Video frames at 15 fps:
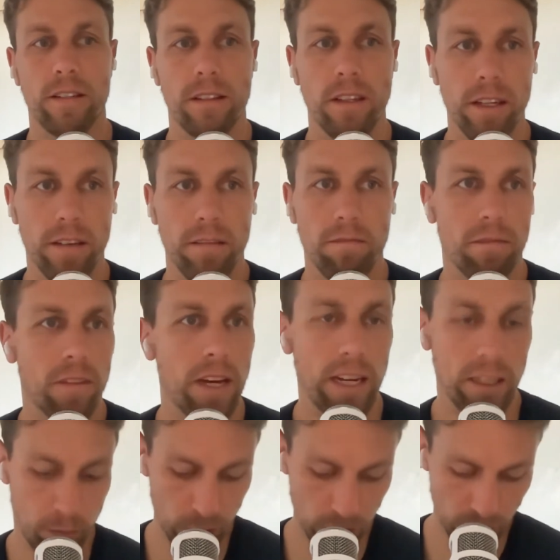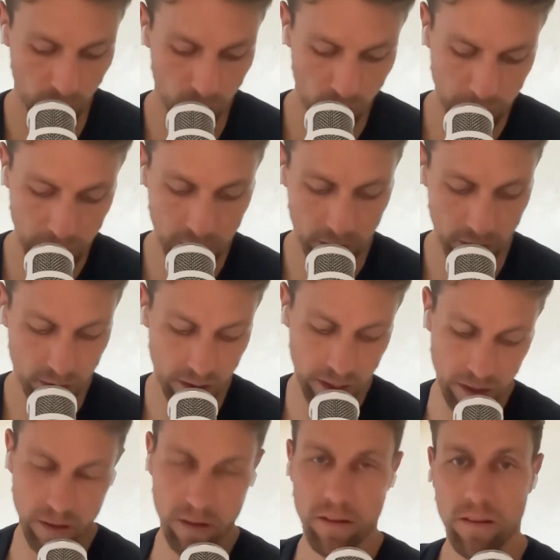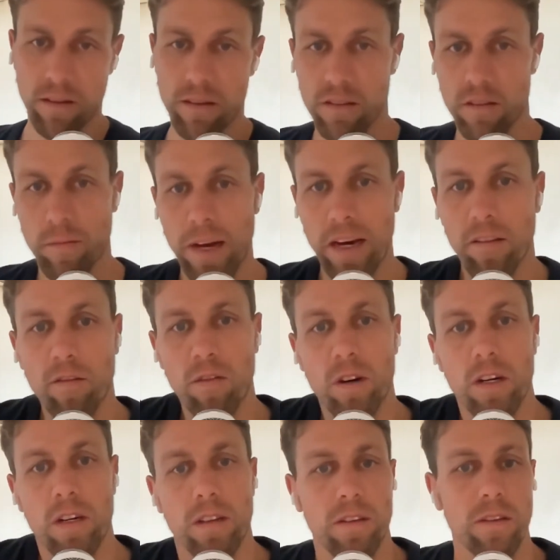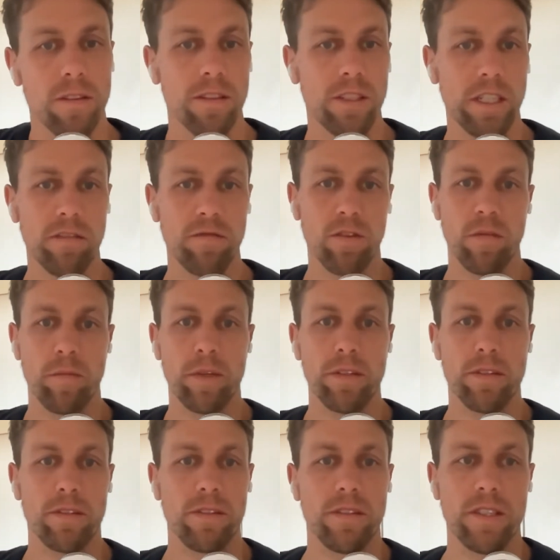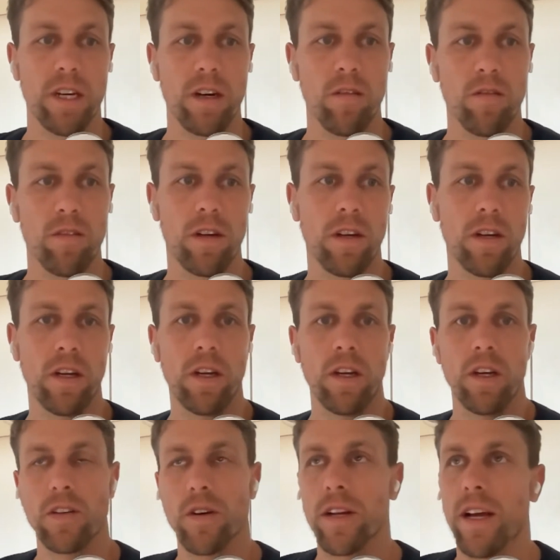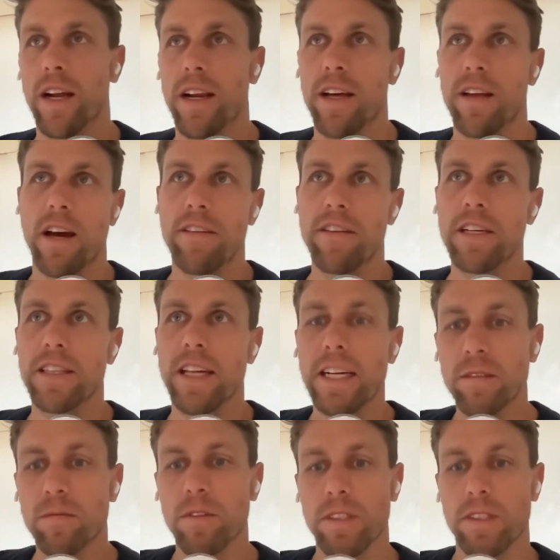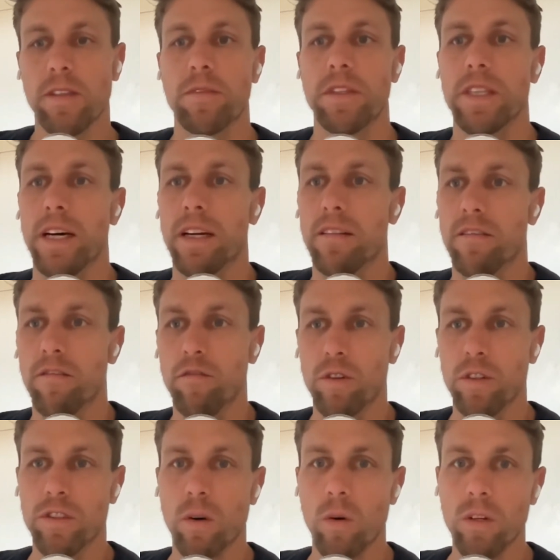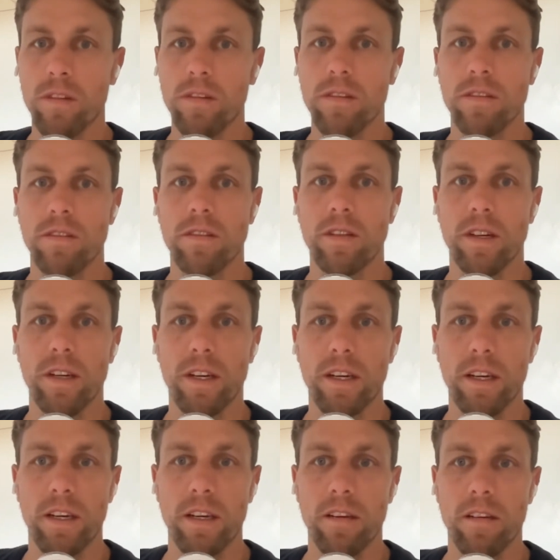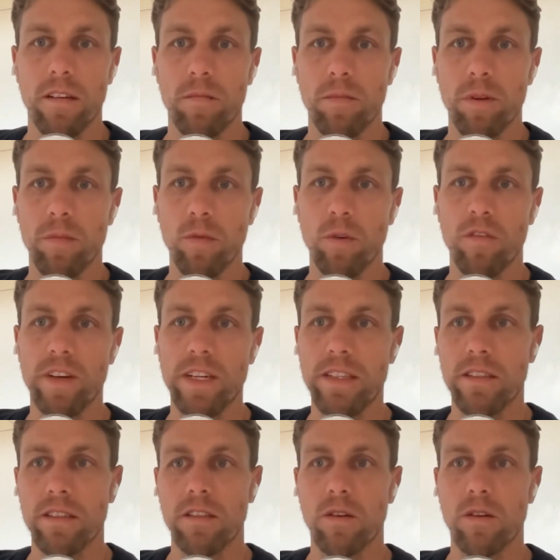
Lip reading: like has built a good business, right? There's demand for it. There's need for the business itself. So, and I think that's really something that for tokens, people who invest into